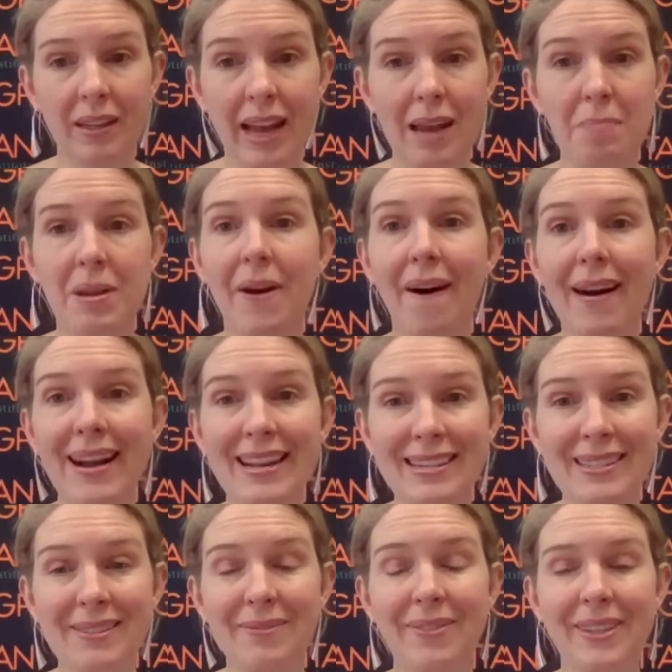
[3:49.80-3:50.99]

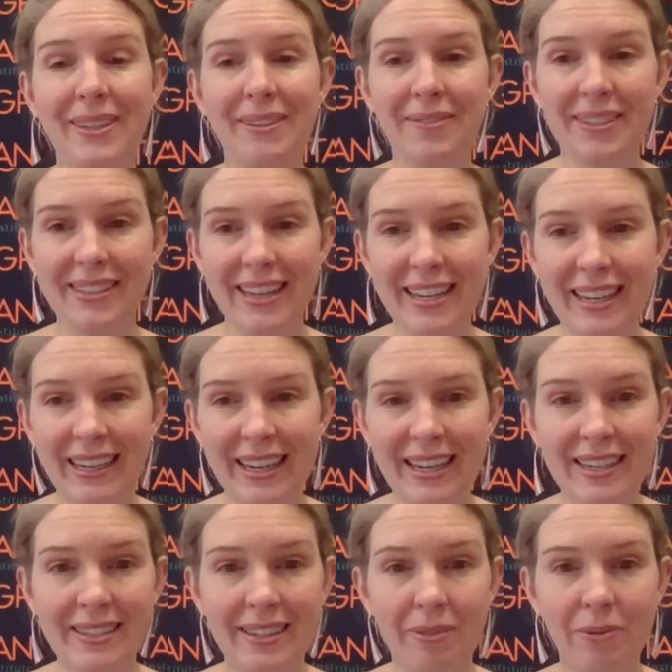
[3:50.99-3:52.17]
KPIs for senior
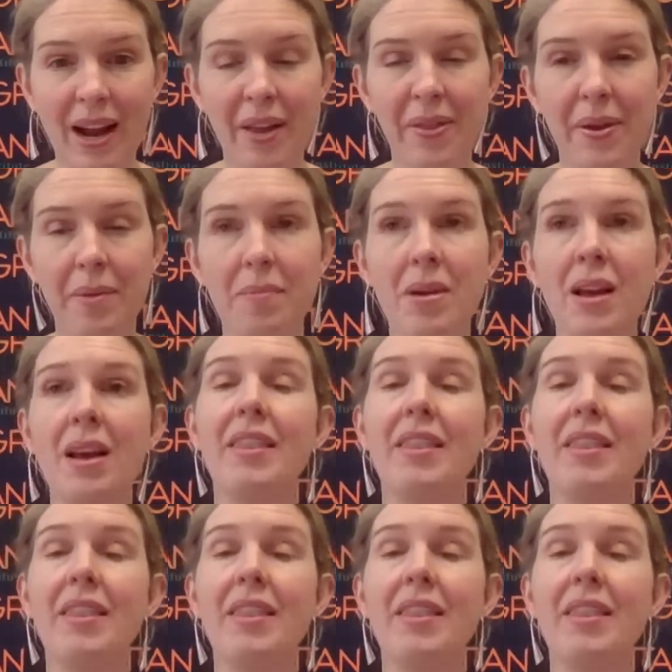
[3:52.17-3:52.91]
leaders around them.